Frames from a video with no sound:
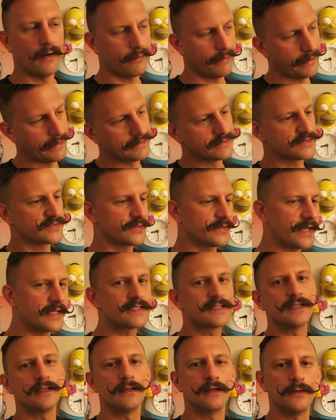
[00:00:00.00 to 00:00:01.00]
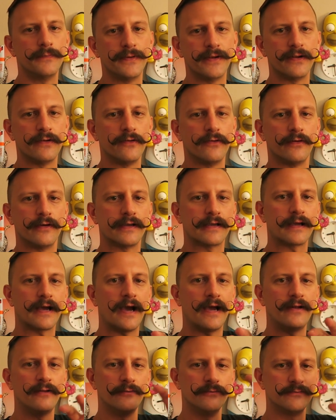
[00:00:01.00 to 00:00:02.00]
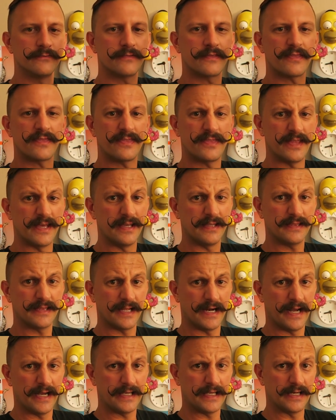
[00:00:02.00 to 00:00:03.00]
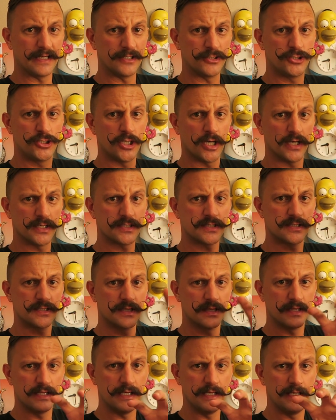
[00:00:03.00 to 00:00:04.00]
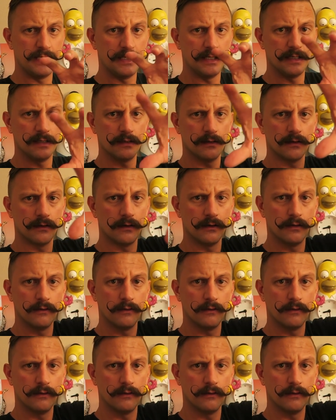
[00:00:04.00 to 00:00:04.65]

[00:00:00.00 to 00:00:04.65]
All right, so that's a little bit annoying. I don't think that I can adjust the